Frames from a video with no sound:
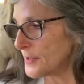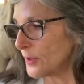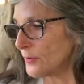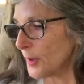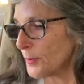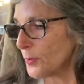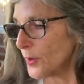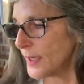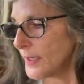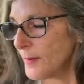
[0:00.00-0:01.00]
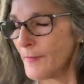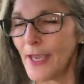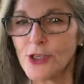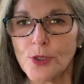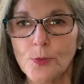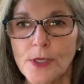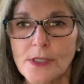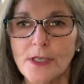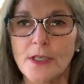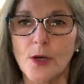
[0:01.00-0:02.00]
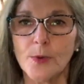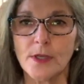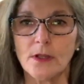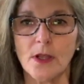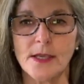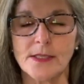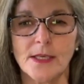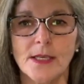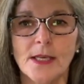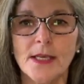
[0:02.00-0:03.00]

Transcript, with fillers: So number one, imagine what's going to go in the closet.